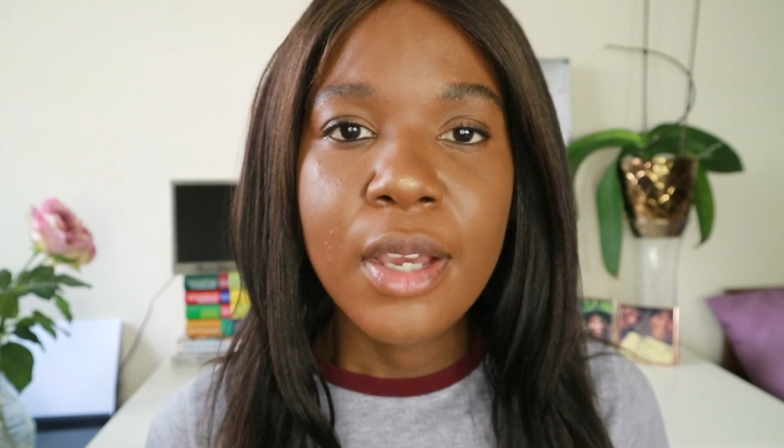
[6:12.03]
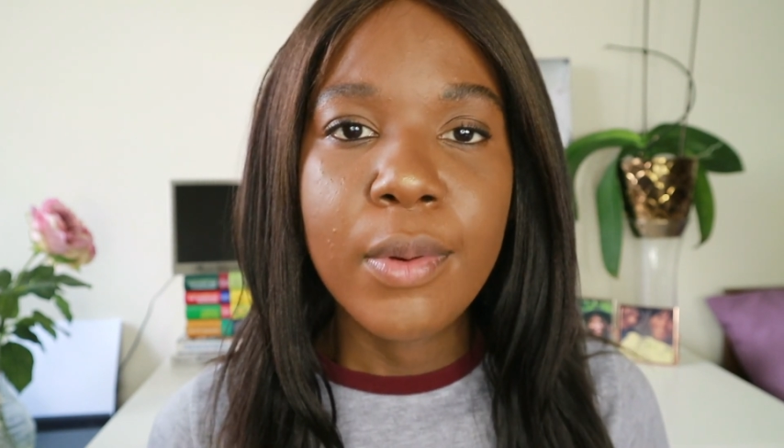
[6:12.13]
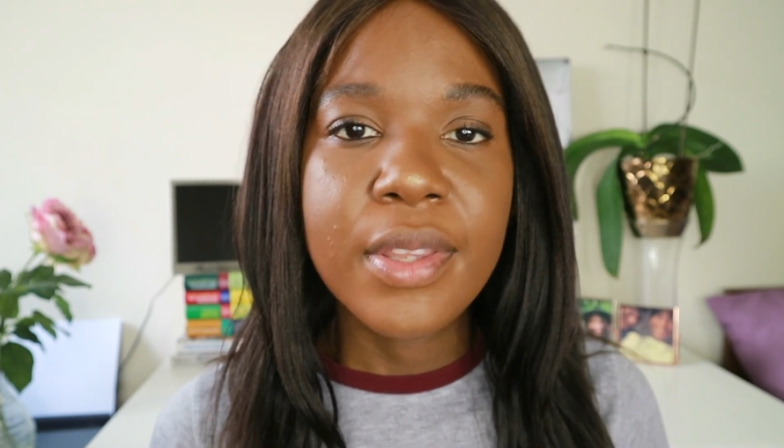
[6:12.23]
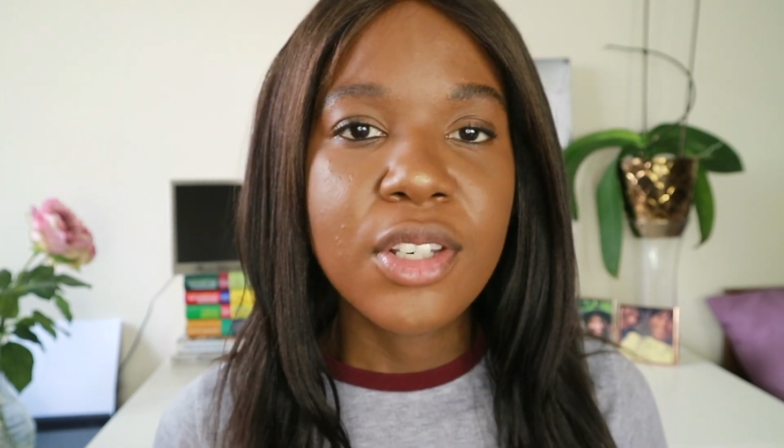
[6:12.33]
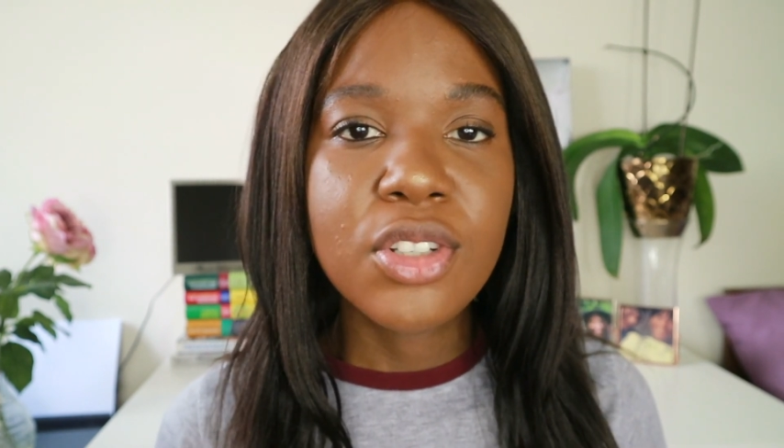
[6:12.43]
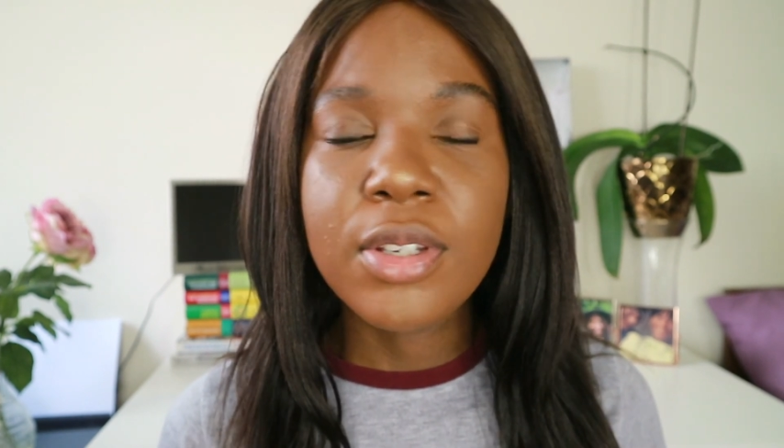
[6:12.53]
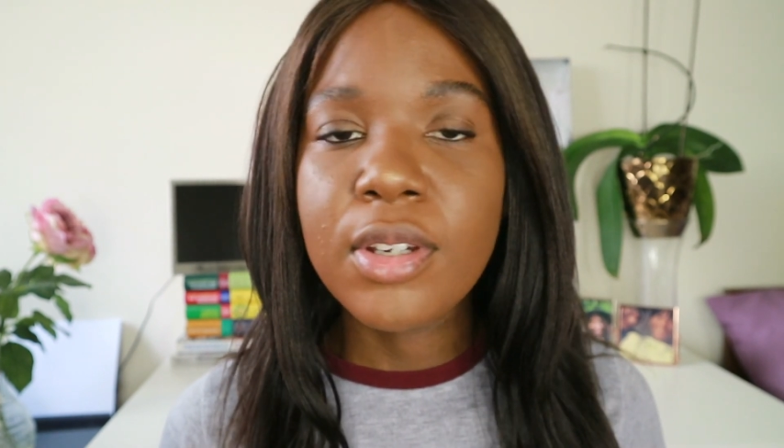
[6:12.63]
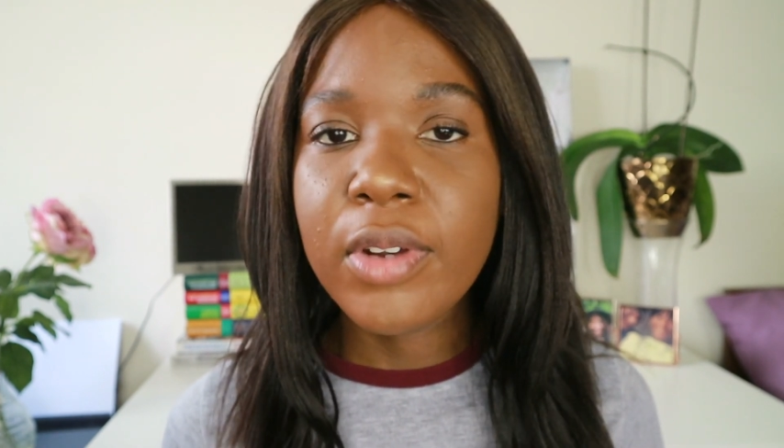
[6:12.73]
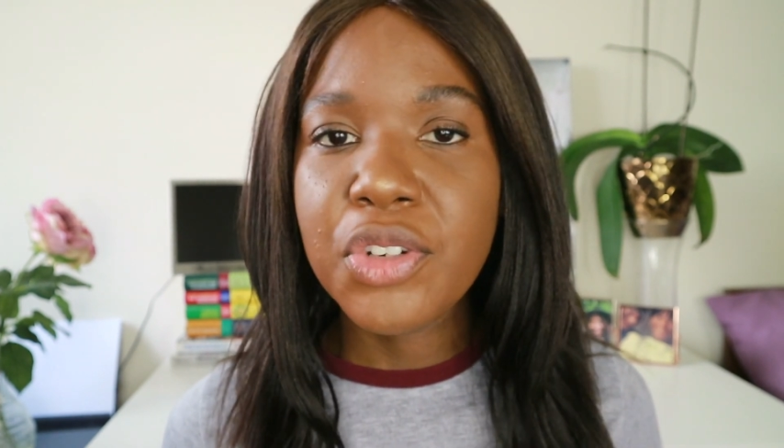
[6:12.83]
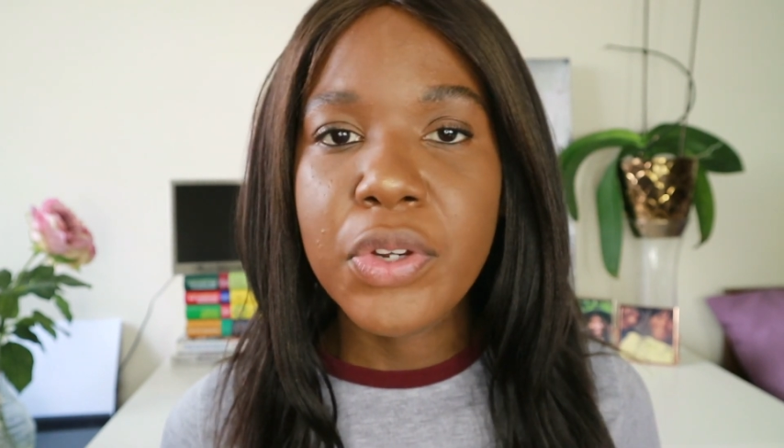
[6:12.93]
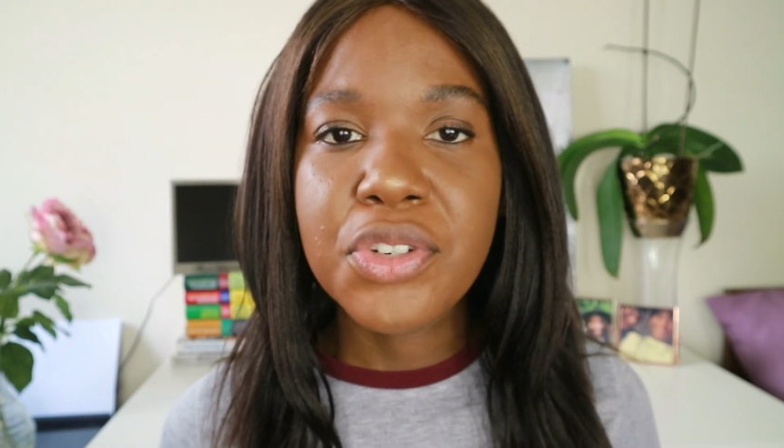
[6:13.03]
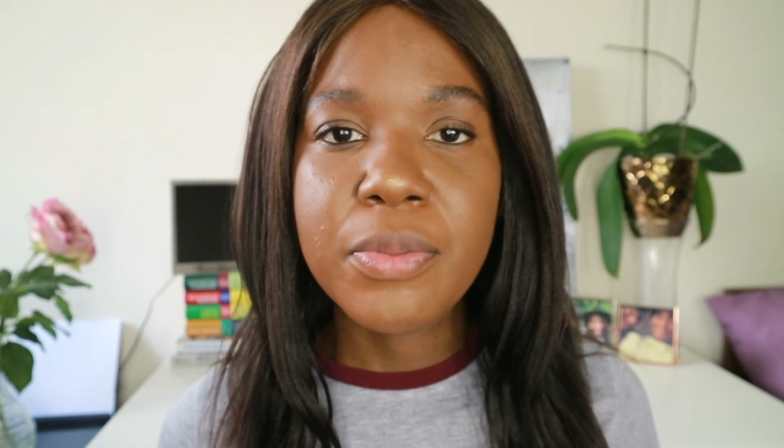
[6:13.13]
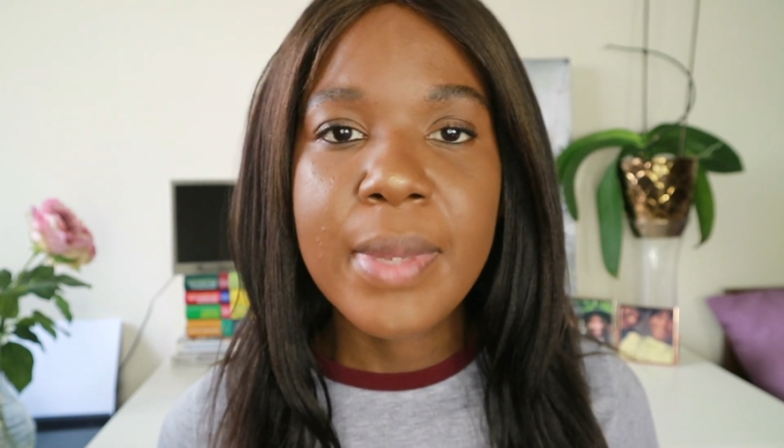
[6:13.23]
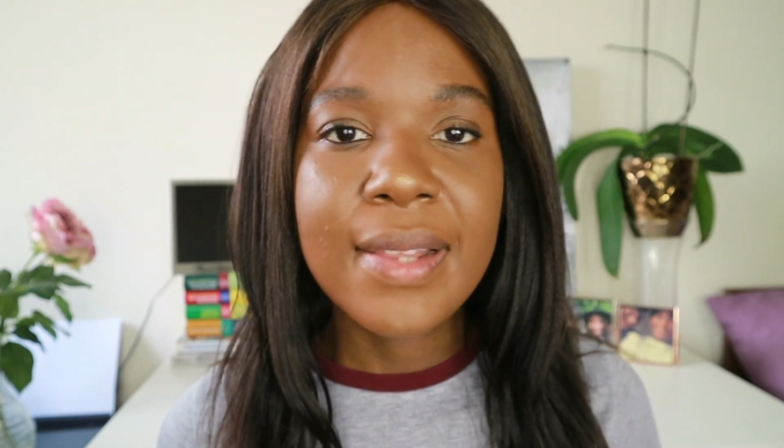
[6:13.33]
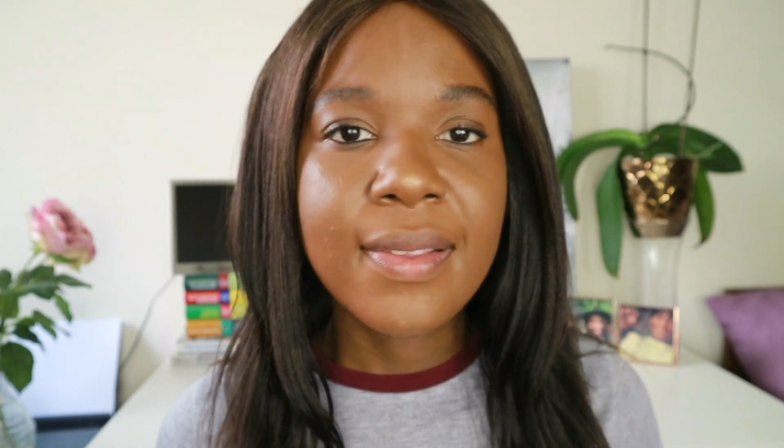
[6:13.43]
whether you're doing graduate
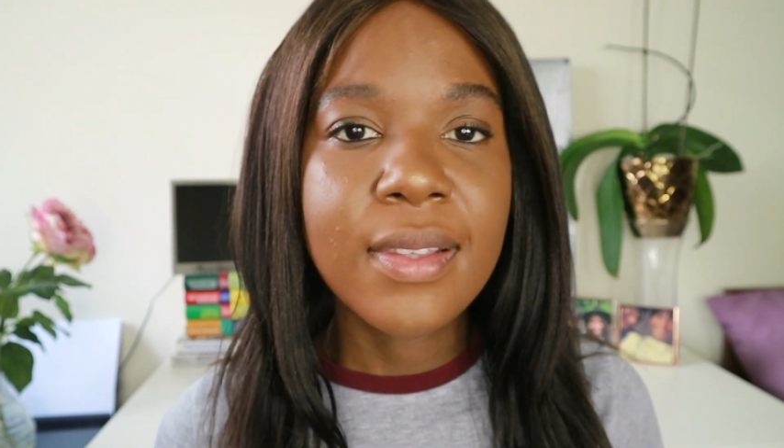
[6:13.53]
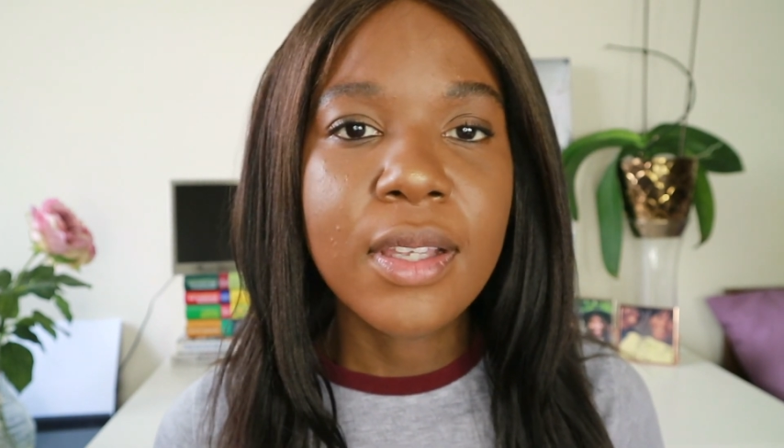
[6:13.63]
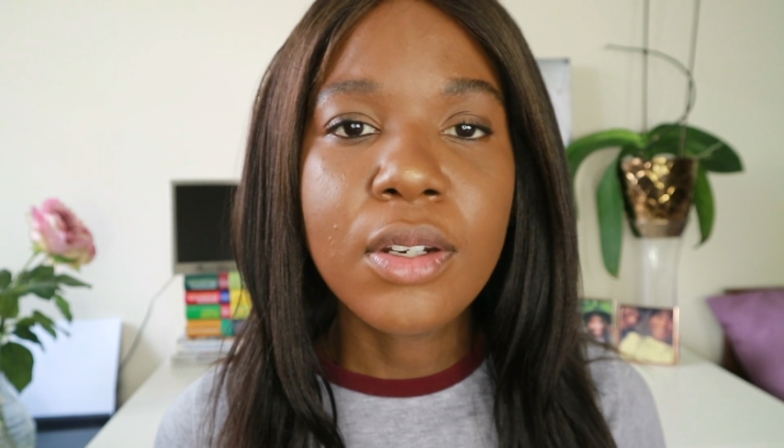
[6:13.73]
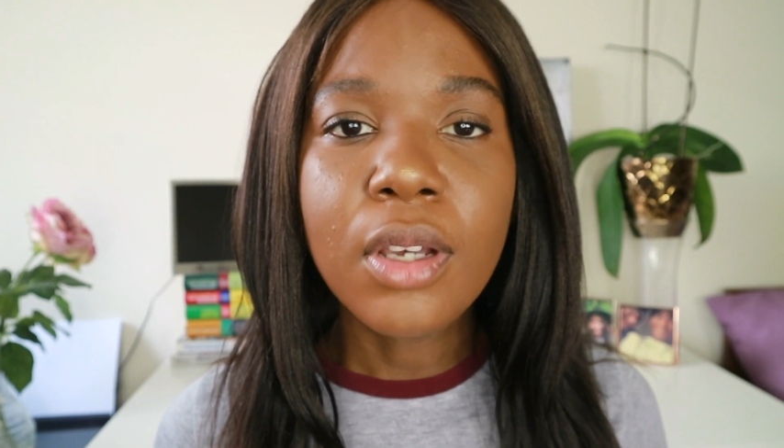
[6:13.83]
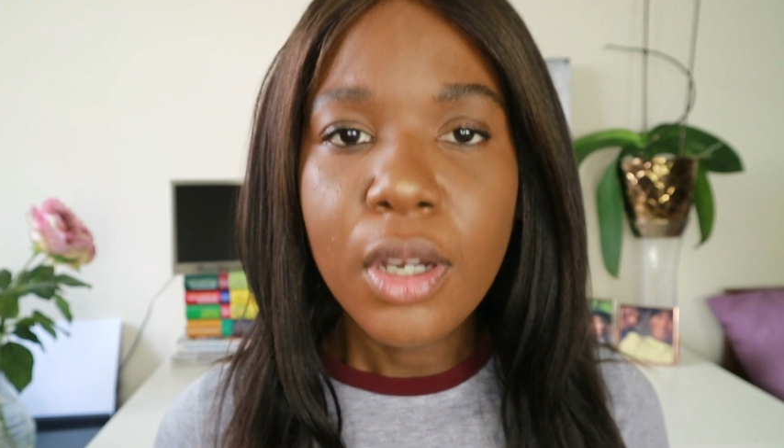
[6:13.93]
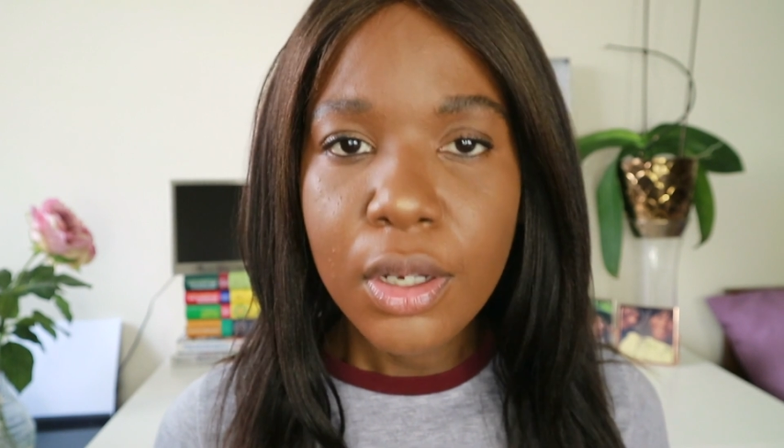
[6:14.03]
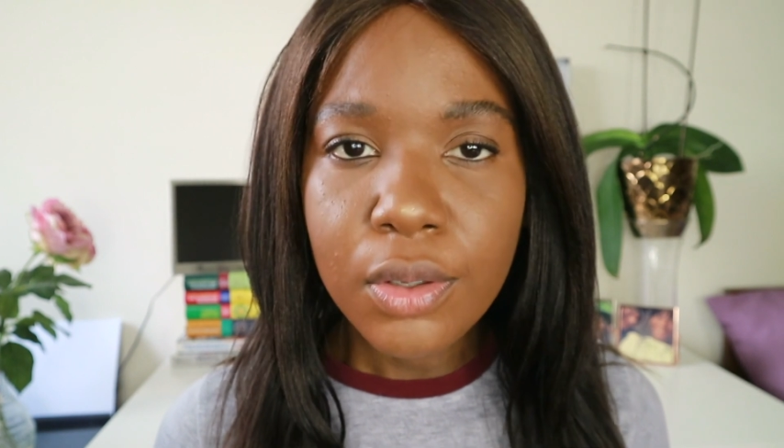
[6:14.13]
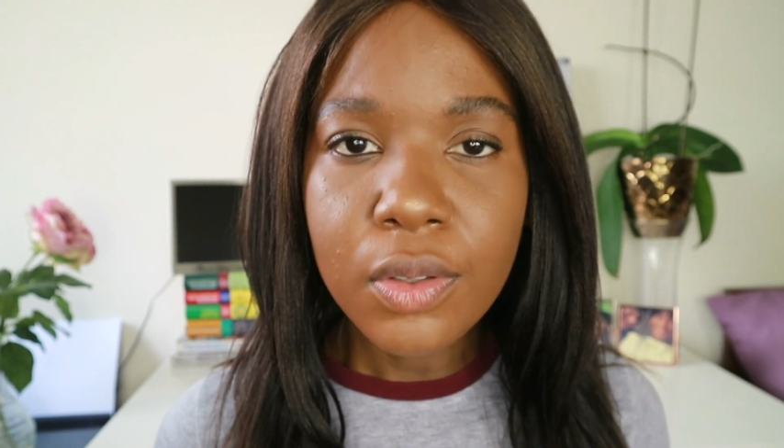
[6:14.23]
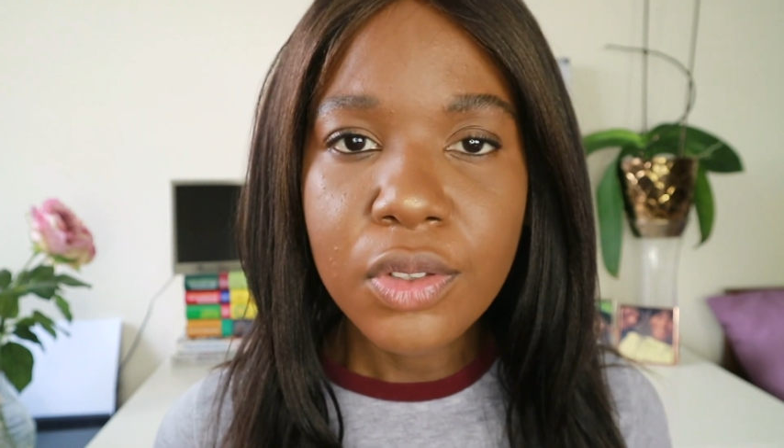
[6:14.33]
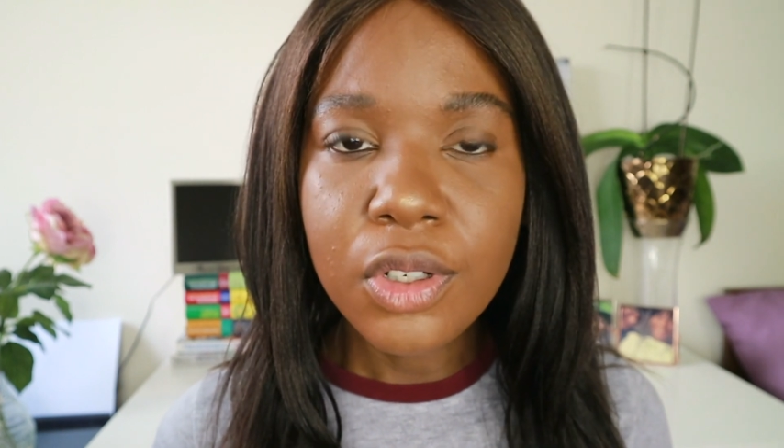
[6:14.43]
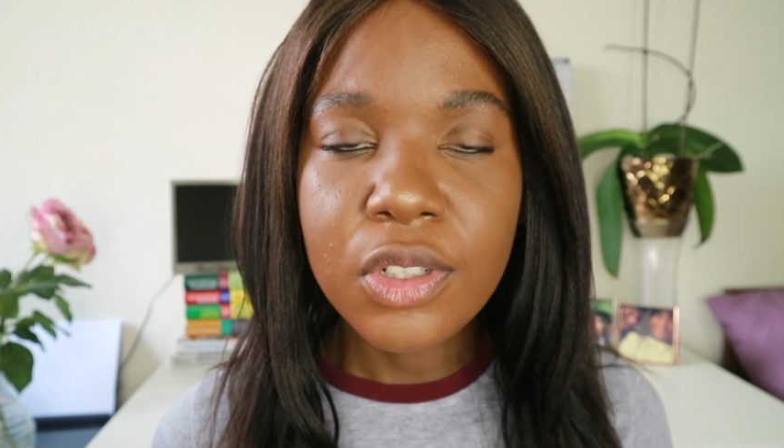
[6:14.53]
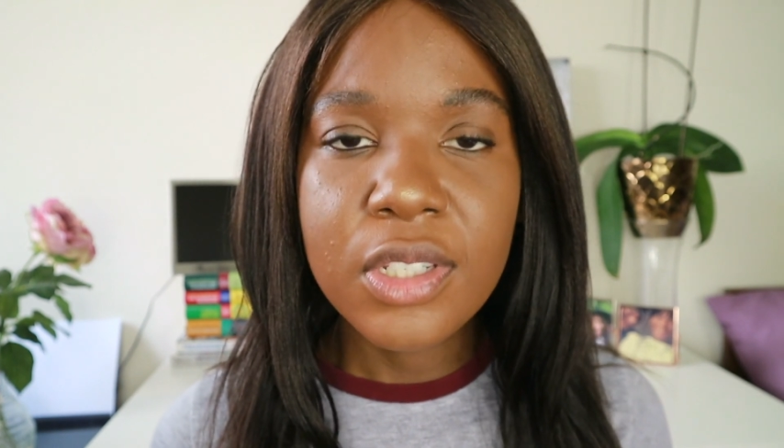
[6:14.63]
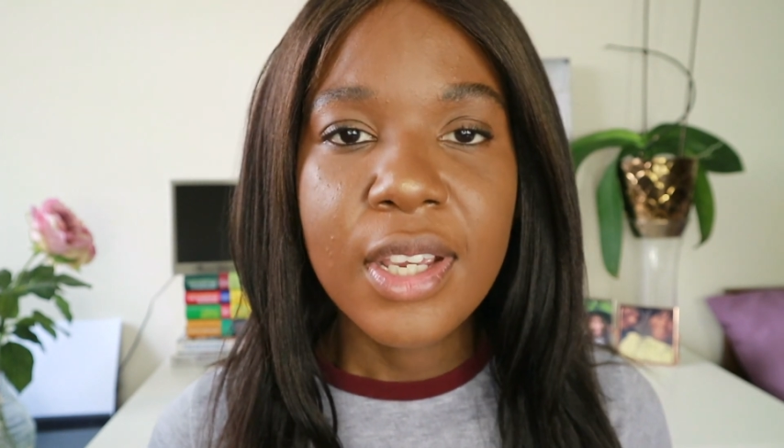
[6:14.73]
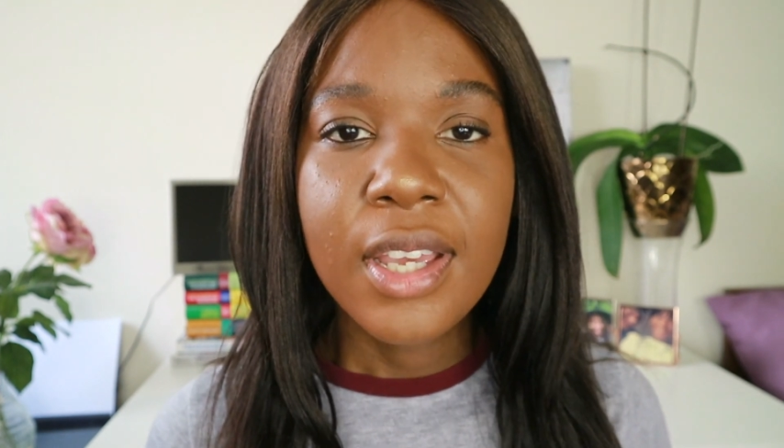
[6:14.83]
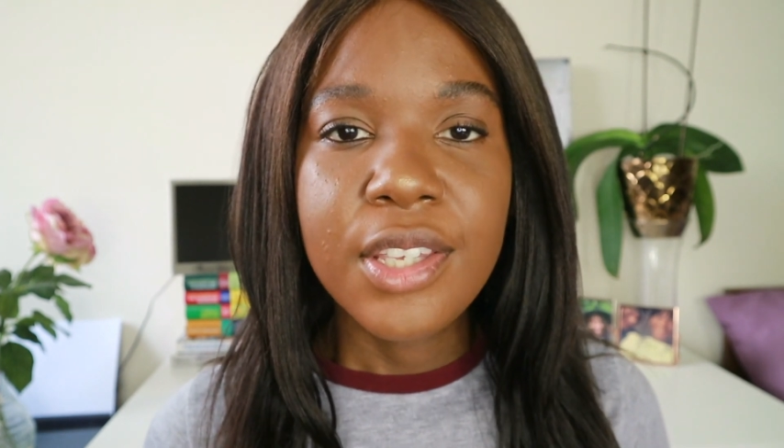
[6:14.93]
entry medicine or not.